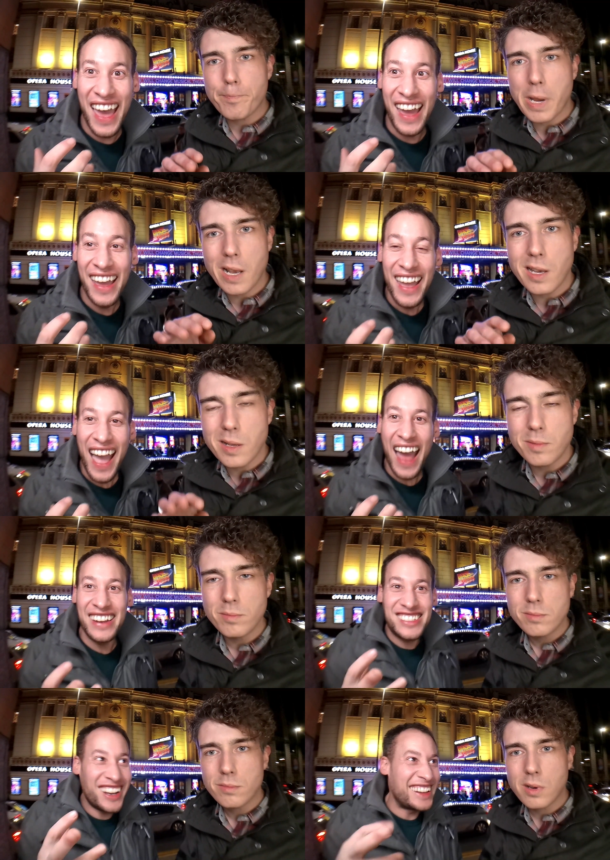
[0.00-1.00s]
Speaker 1: there, and
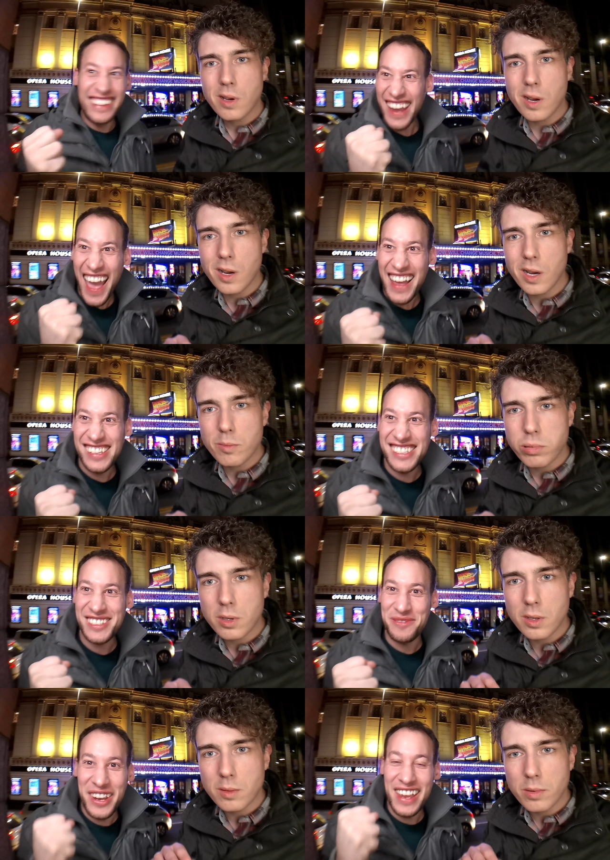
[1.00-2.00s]
it's like
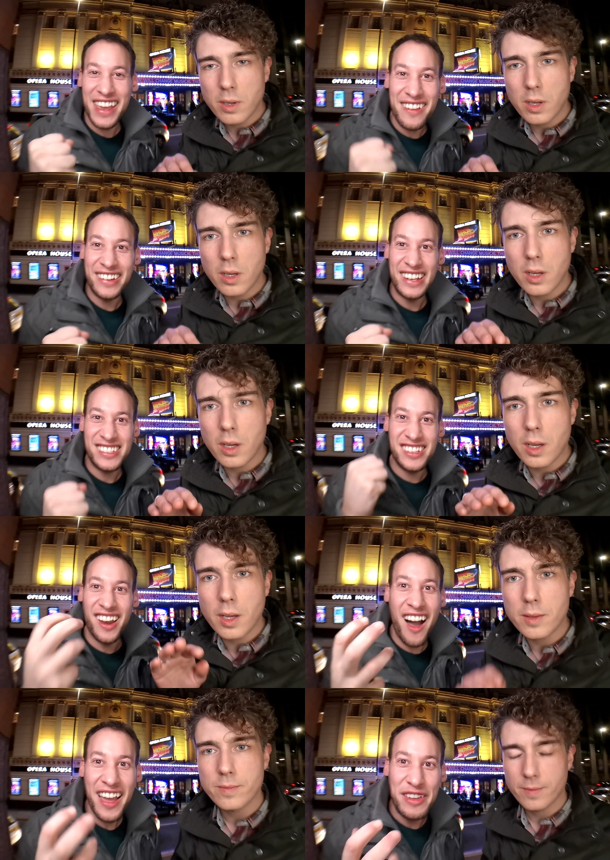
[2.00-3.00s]
yes, we're here and it's
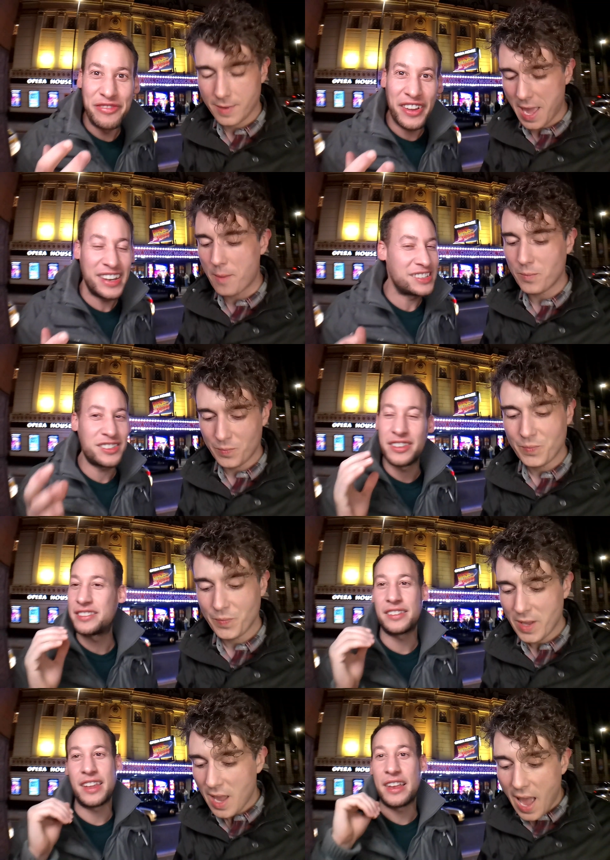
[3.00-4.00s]
live, and it's,
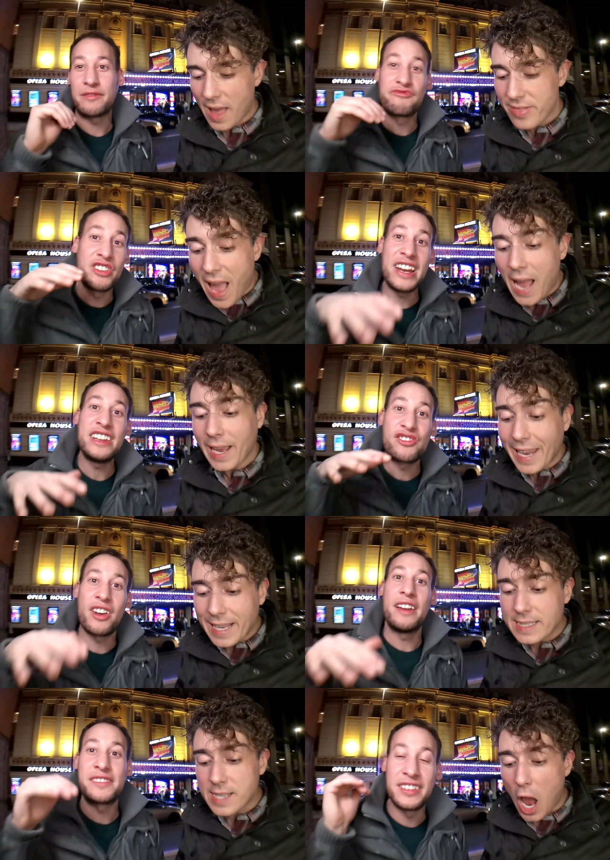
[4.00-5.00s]
it's it and really
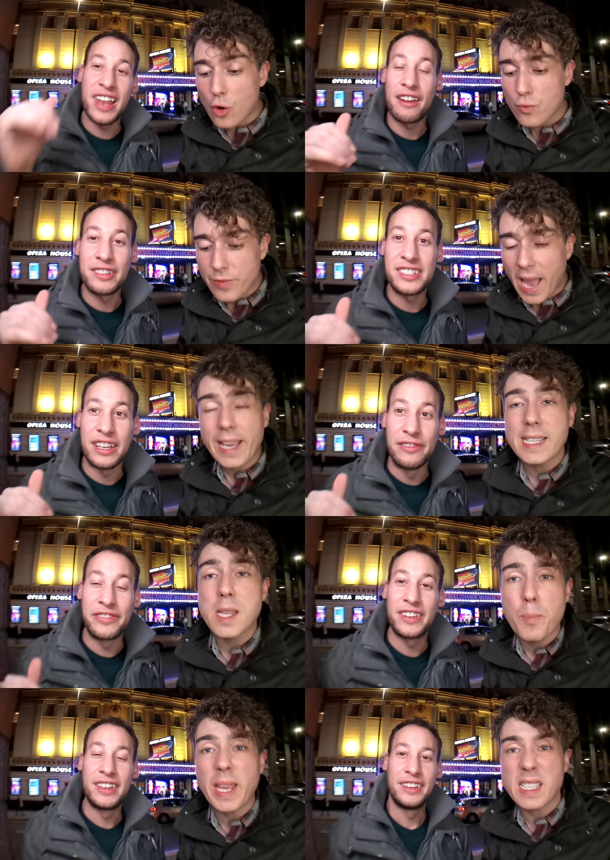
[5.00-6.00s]
drives the narrative. That is
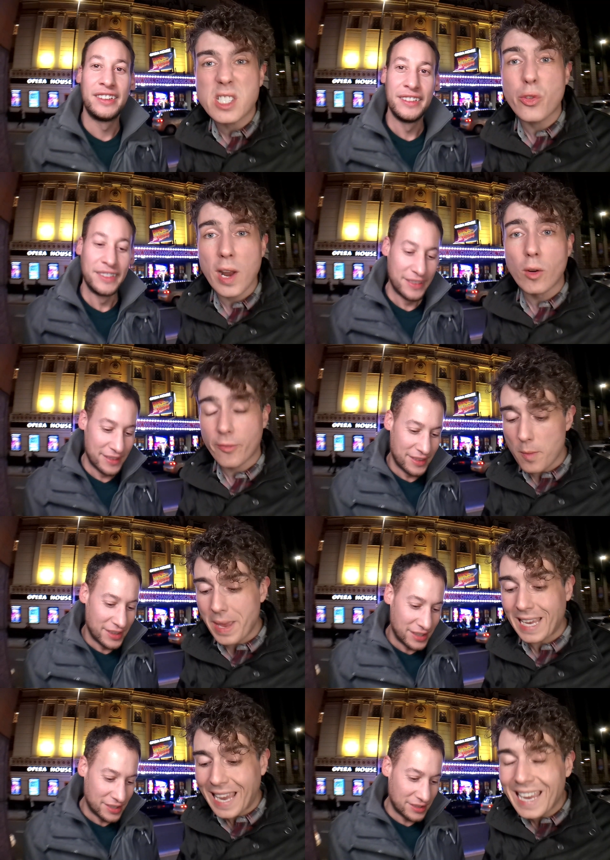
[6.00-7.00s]
the
Speaker 2: biggest thrill for
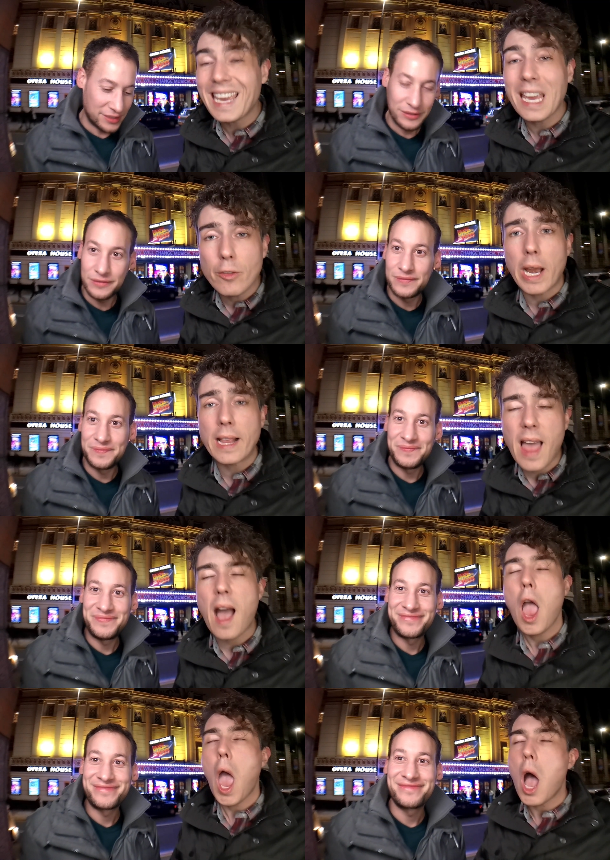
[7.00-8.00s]
me, hearing
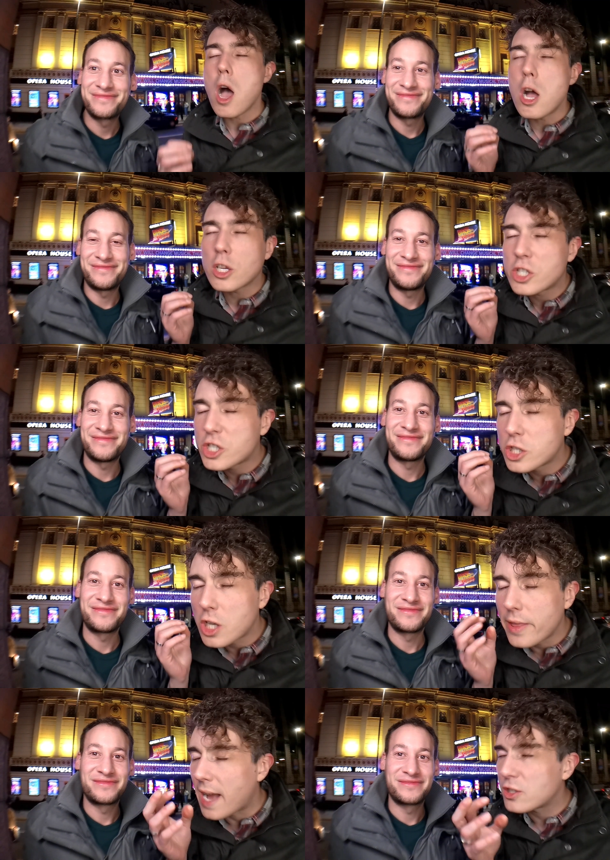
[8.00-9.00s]
that
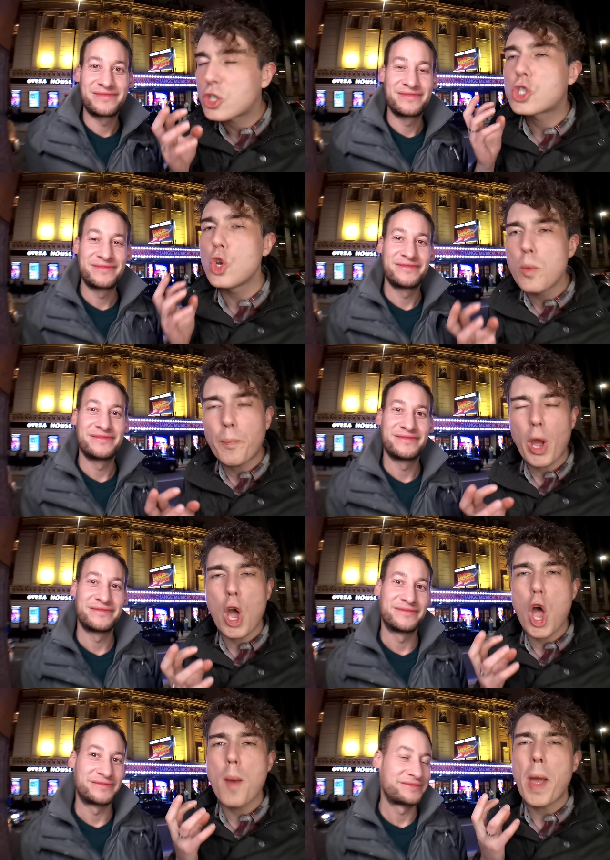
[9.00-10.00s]
that
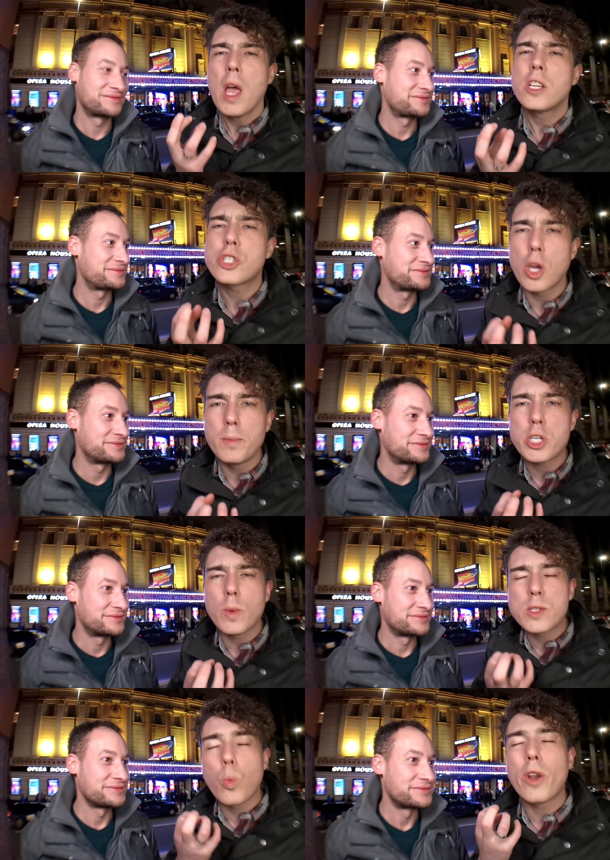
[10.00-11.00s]
superb,
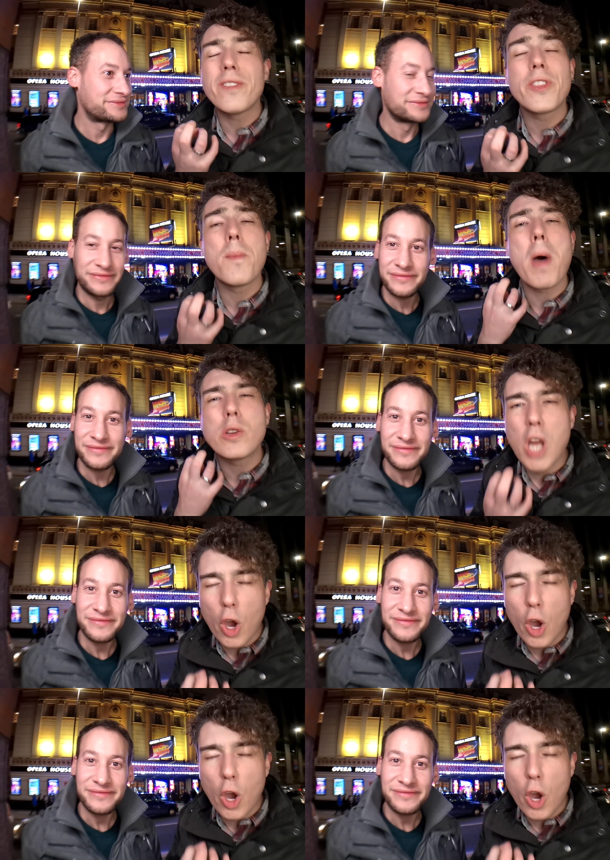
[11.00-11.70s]
sumptuous, one of the most